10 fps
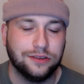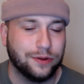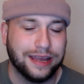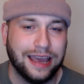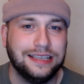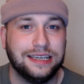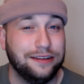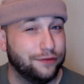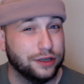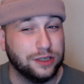
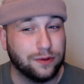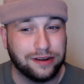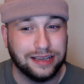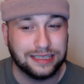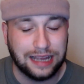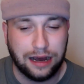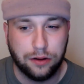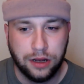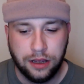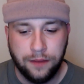2018 versus where it is now.